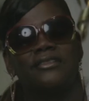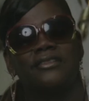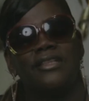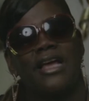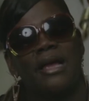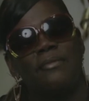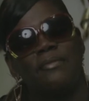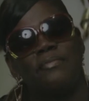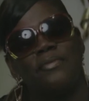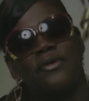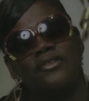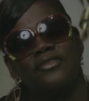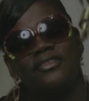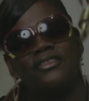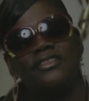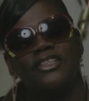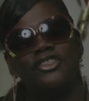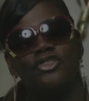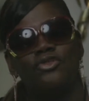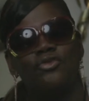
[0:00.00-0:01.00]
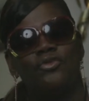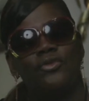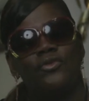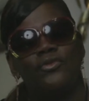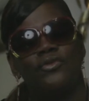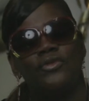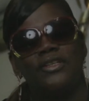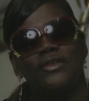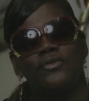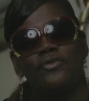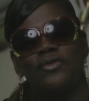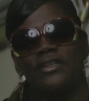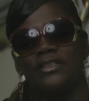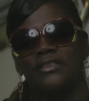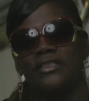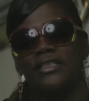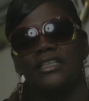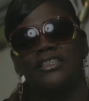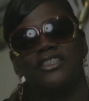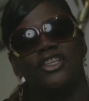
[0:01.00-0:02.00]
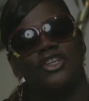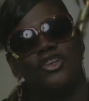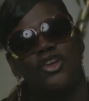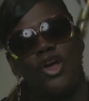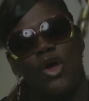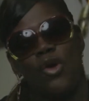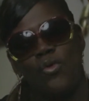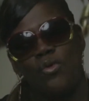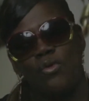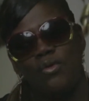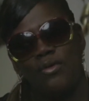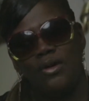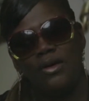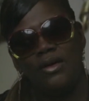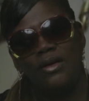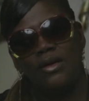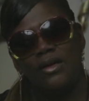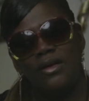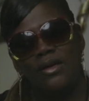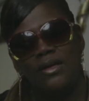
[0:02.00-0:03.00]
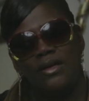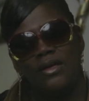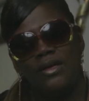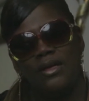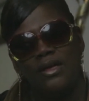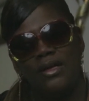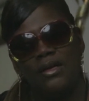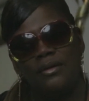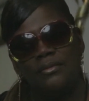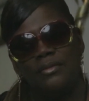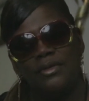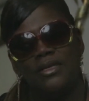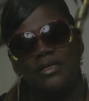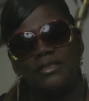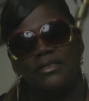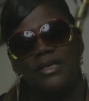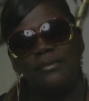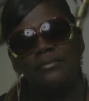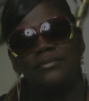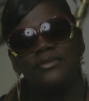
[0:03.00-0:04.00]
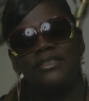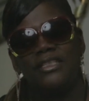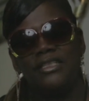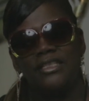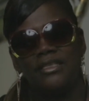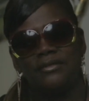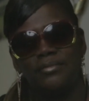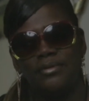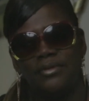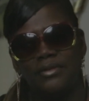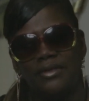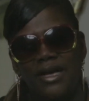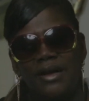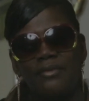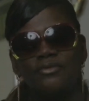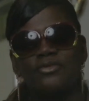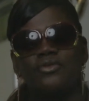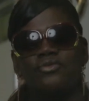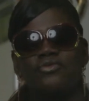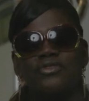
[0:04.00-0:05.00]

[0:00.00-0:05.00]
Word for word: type of person that you really wanted to get to know because I'm deep. I was